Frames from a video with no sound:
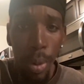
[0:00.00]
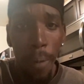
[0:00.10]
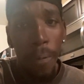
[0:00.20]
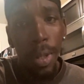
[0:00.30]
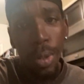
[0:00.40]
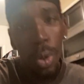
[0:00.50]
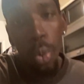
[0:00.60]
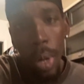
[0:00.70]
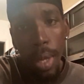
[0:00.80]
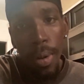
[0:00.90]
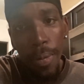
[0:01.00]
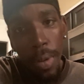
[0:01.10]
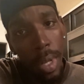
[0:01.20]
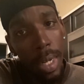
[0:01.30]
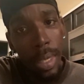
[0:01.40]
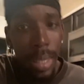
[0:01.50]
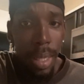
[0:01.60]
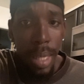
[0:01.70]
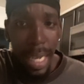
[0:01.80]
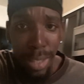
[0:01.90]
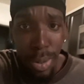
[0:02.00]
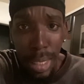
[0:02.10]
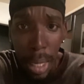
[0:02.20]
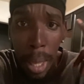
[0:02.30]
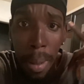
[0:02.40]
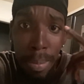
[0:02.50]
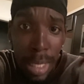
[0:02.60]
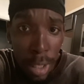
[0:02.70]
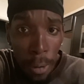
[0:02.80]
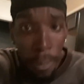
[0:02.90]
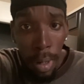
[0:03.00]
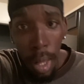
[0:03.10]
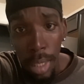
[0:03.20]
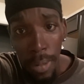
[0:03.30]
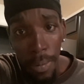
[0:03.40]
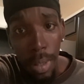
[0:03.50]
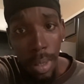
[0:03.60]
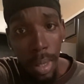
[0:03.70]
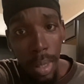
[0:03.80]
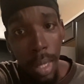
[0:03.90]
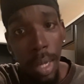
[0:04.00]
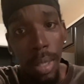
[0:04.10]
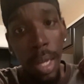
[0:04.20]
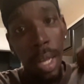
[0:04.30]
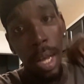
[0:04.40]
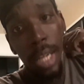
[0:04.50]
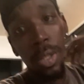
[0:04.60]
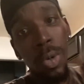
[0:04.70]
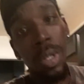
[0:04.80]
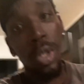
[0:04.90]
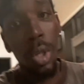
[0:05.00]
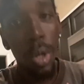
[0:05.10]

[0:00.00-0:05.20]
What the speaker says: with a physical way of seeing things, with a mental philosophy of seeing things. I just want to show